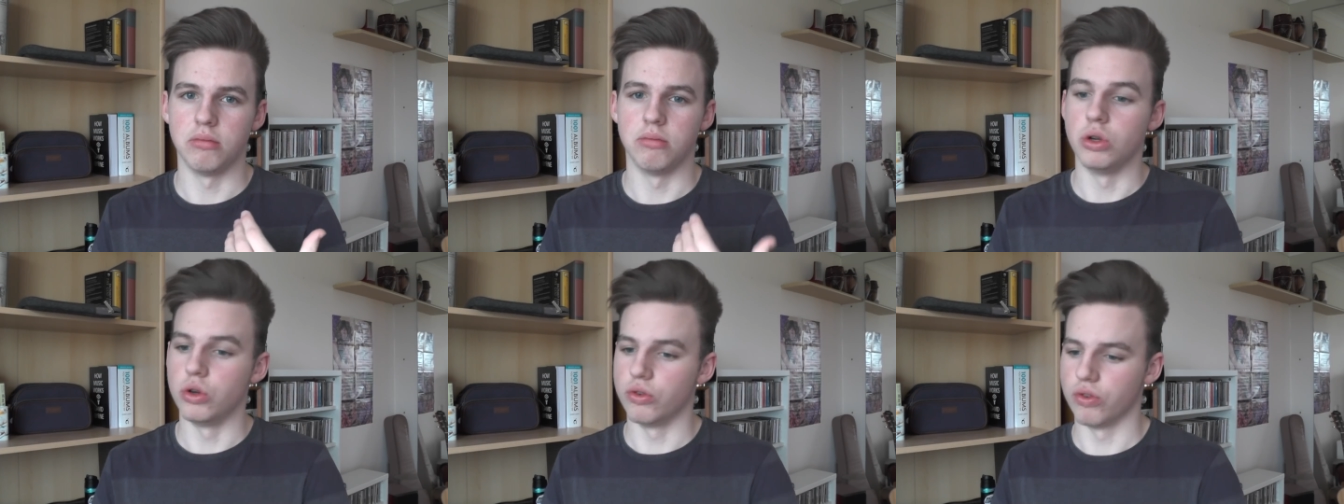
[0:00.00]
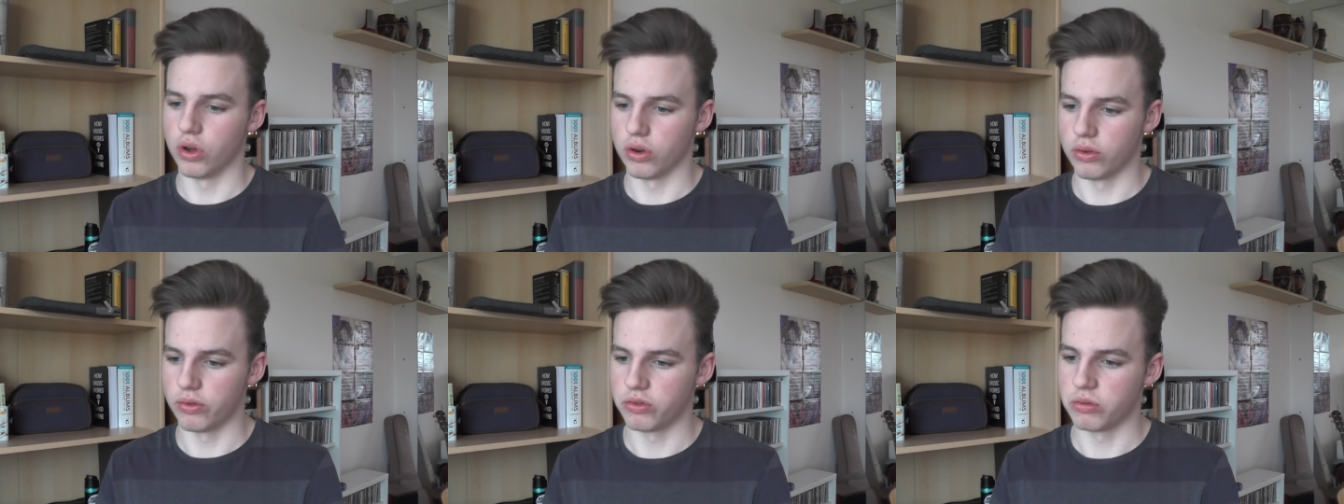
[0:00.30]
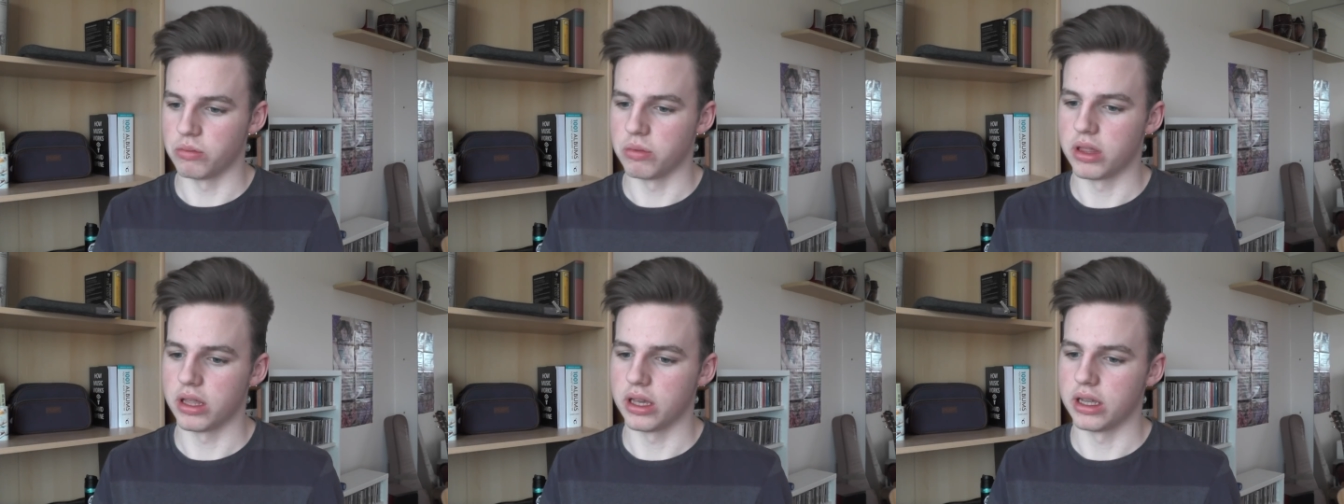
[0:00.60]
move on
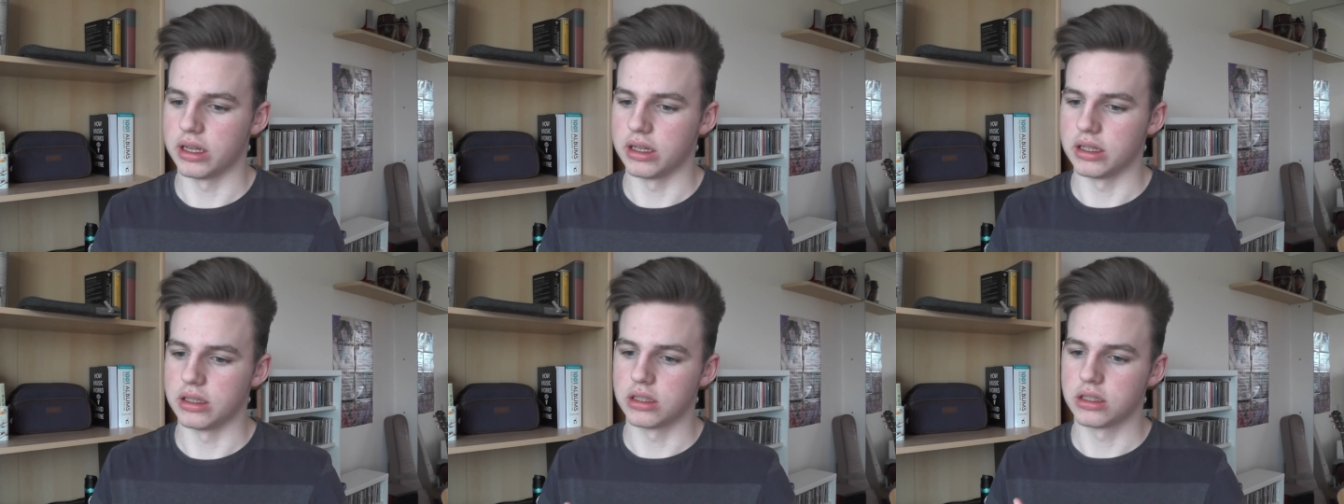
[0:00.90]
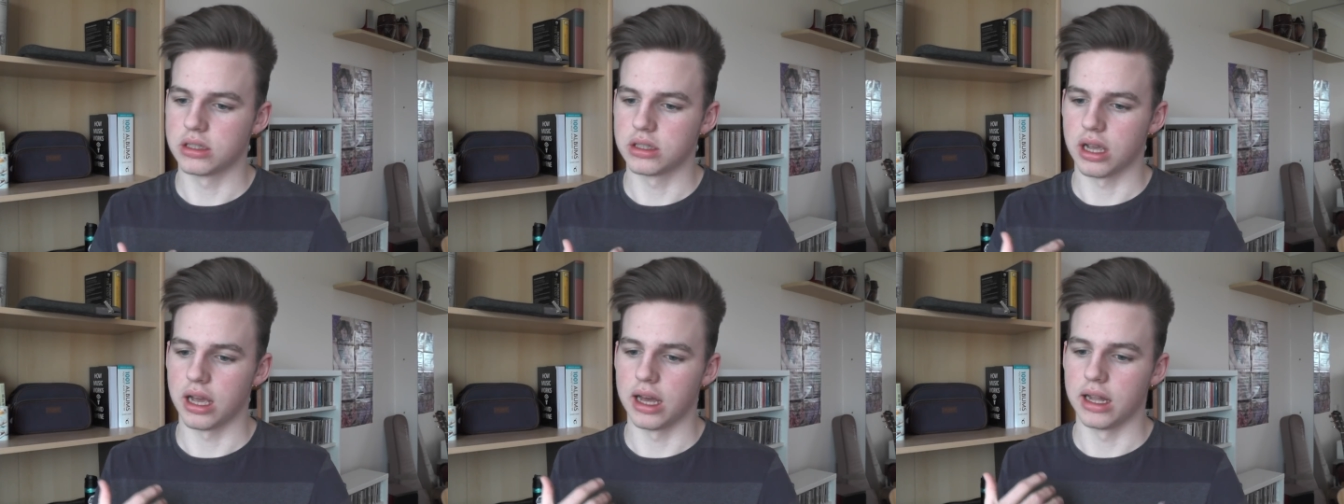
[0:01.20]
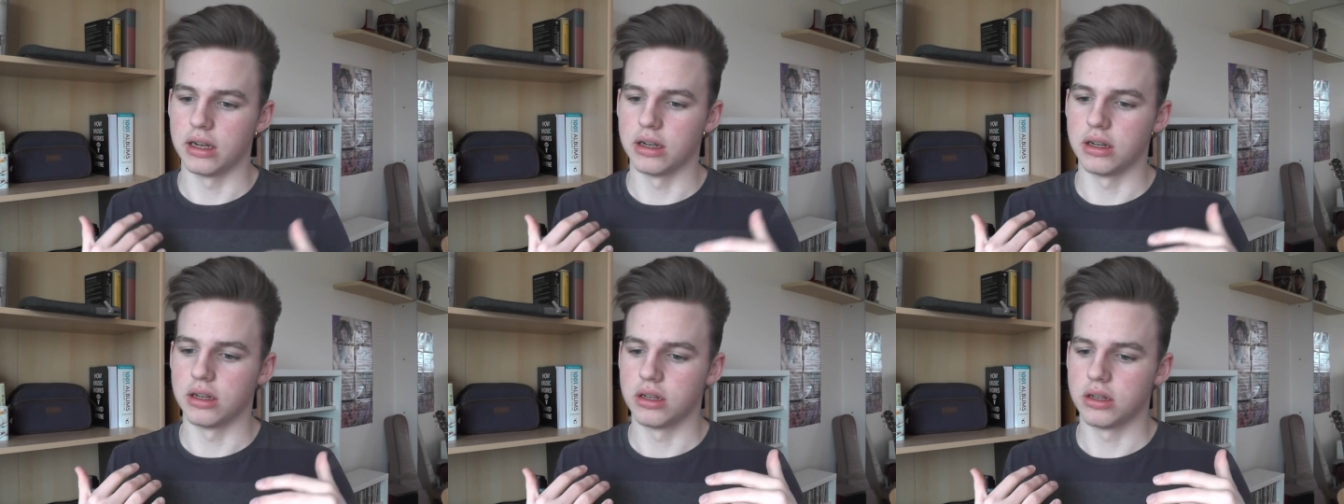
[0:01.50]
from things
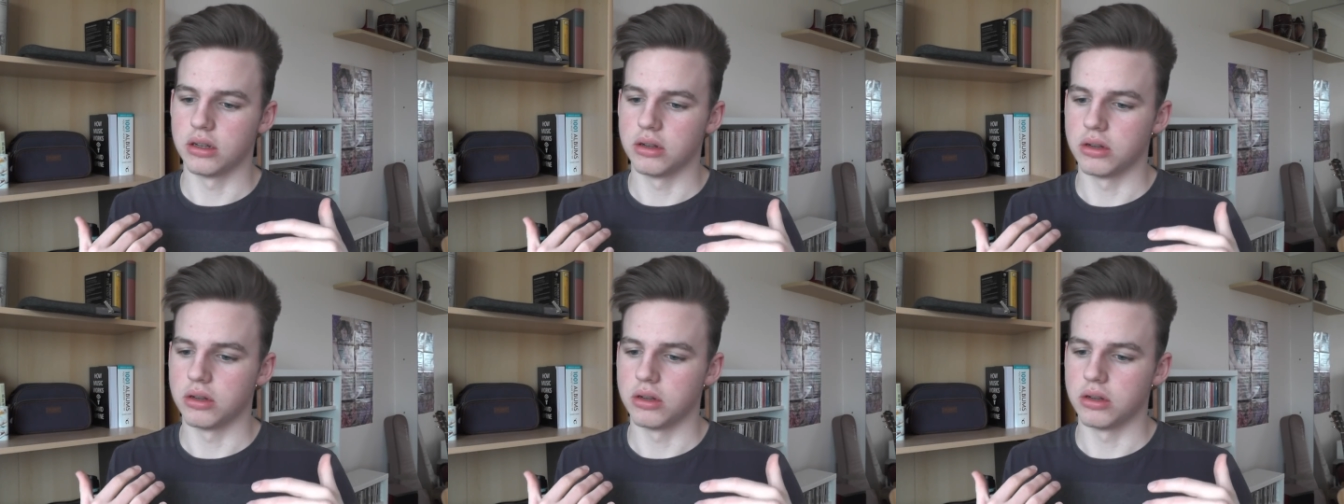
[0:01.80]
and